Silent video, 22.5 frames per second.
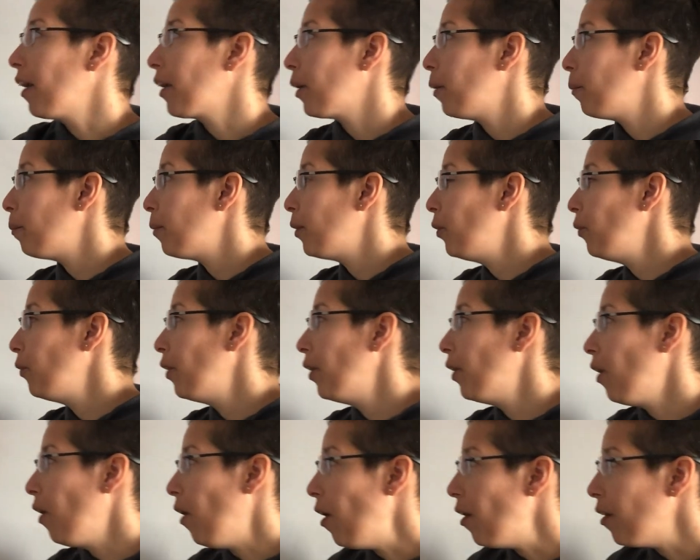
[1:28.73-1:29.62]

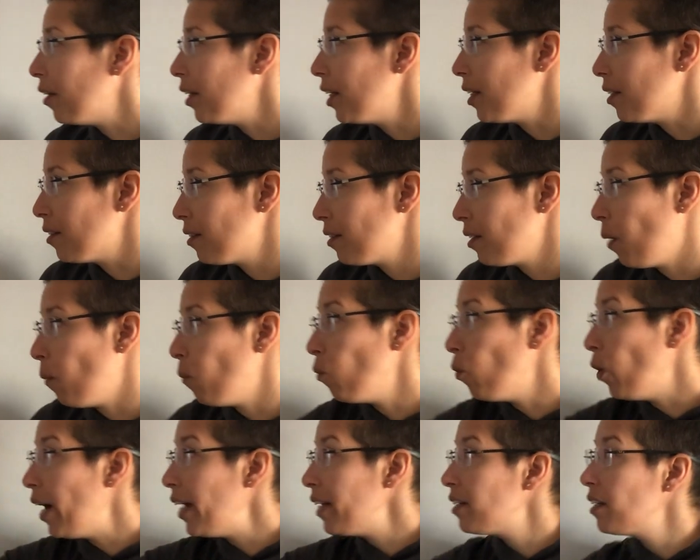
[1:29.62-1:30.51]
computed all these
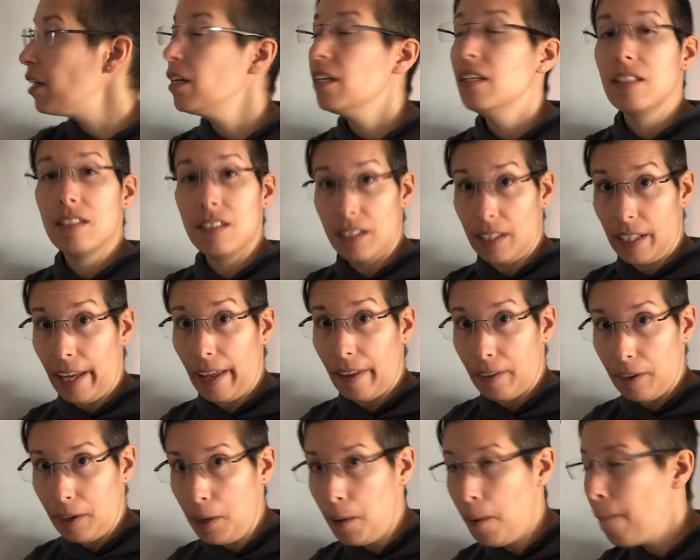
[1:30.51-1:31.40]
somewhat
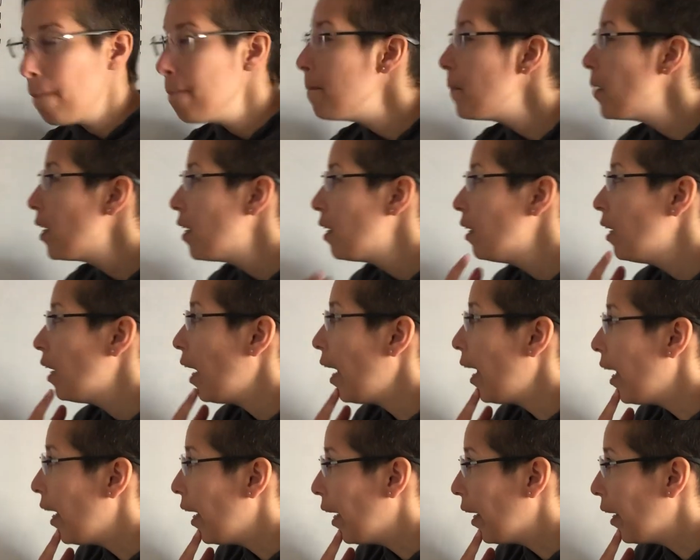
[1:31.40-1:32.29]
together,
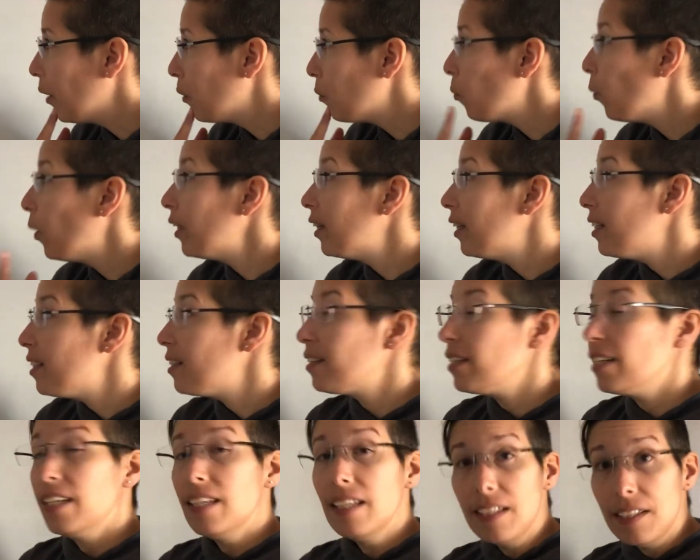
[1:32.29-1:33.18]
and what
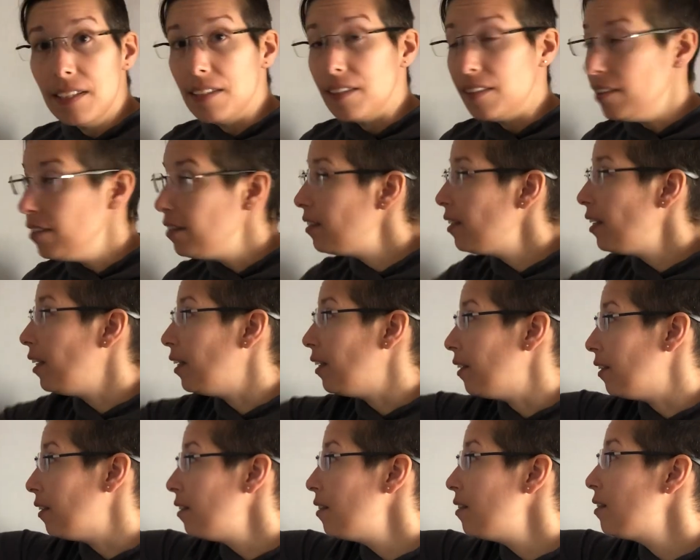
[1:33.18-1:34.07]
this is
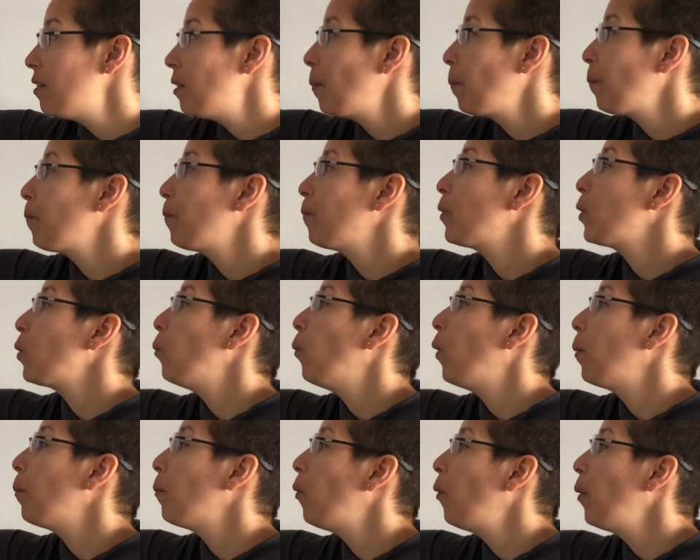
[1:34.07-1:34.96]

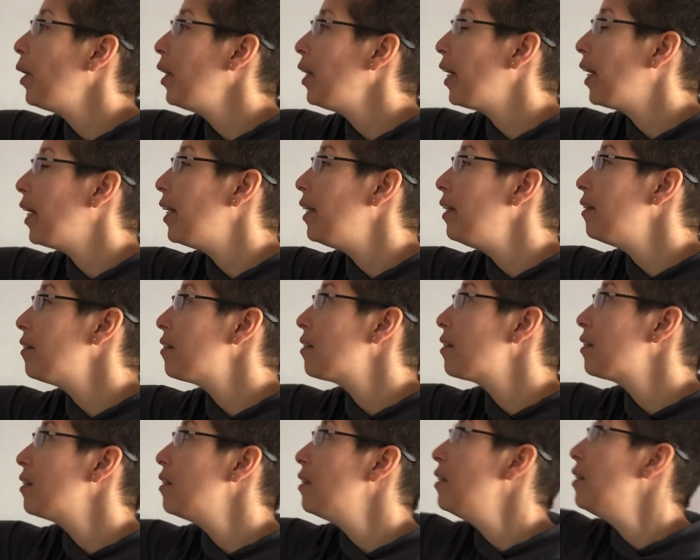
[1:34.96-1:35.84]
1.8
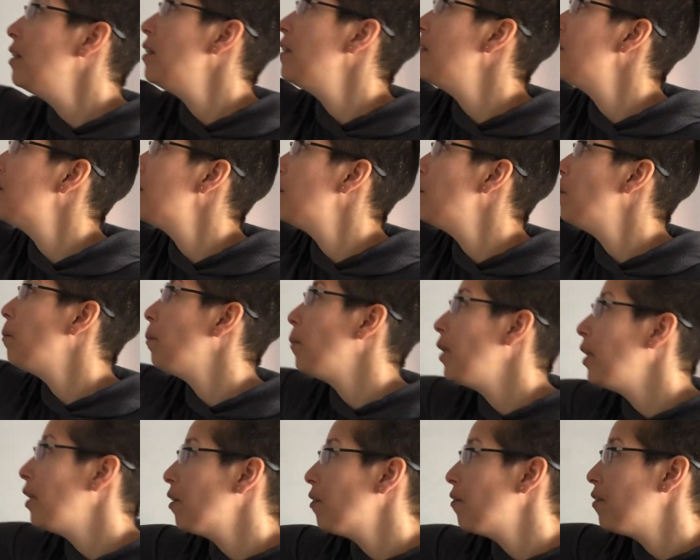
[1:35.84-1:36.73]
is the
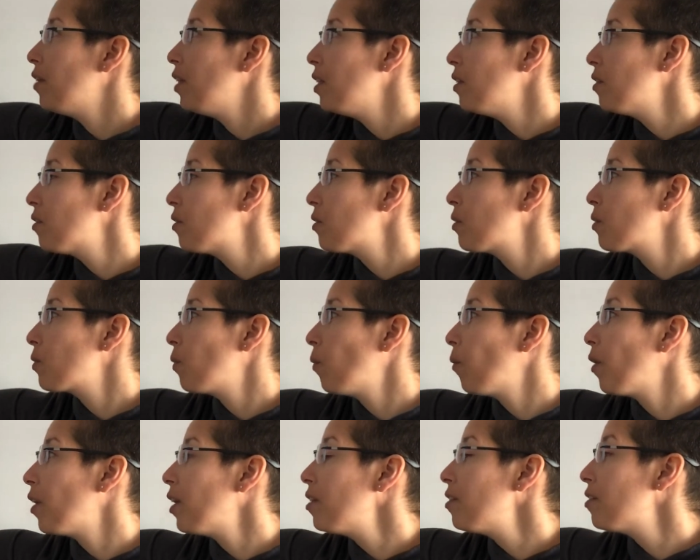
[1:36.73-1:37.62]
mean of these
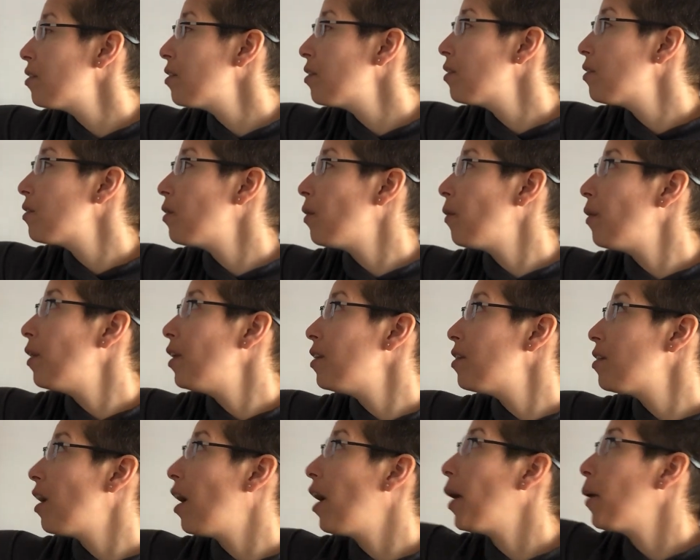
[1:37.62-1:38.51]
scores, so the
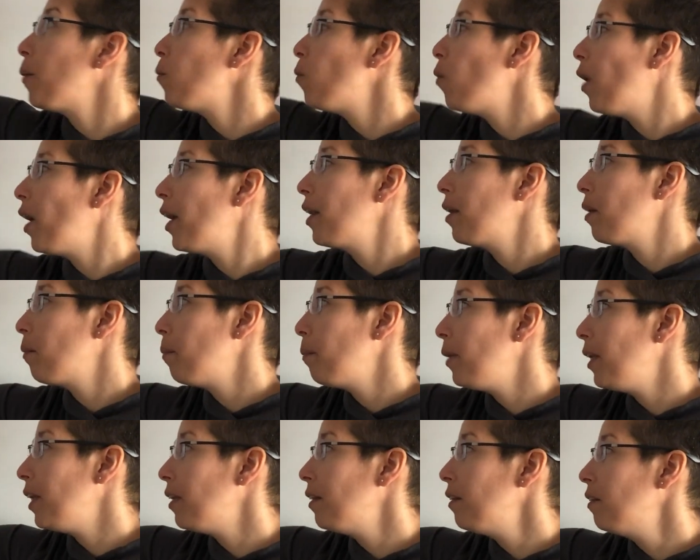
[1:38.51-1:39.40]
time 1
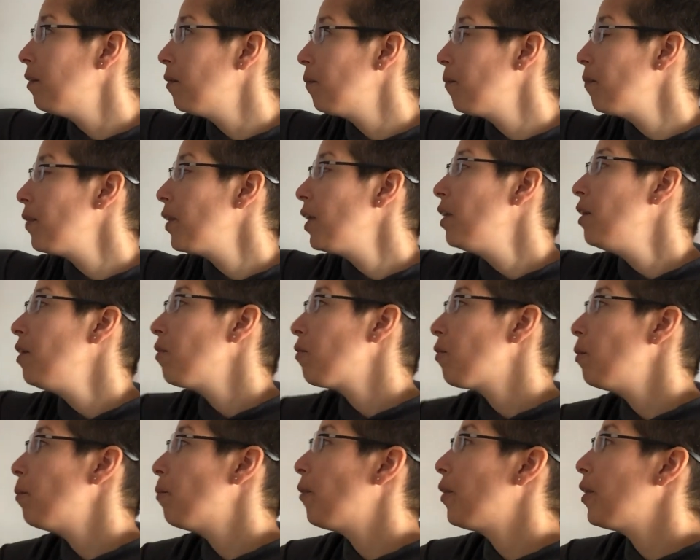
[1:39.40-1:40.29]
mean,
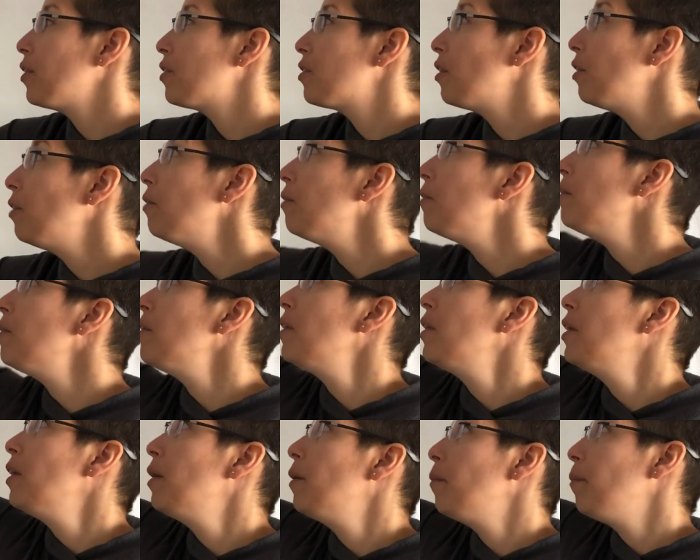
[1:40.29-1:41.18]
3.2
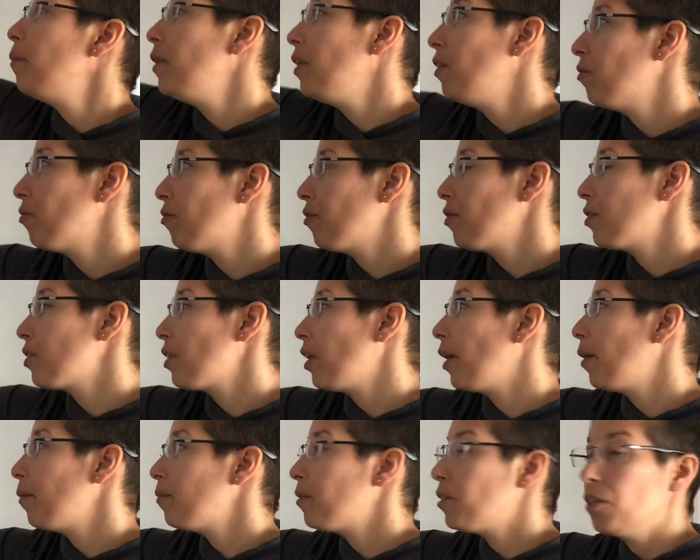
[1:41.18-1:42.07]
mean for
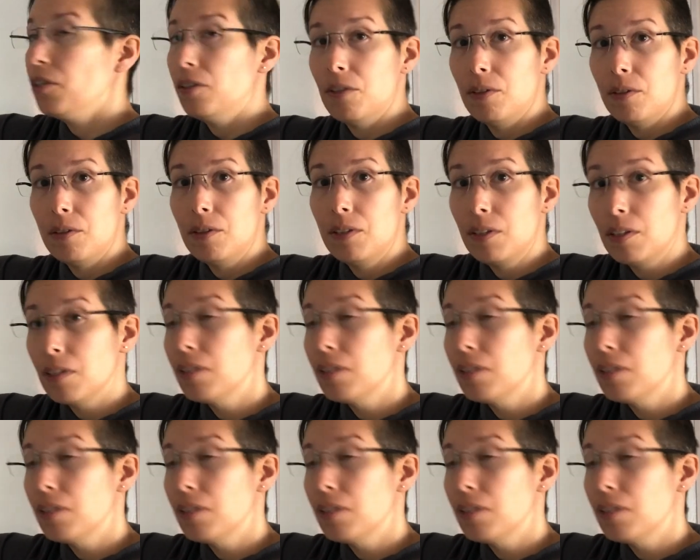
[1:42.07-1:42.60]
time 2,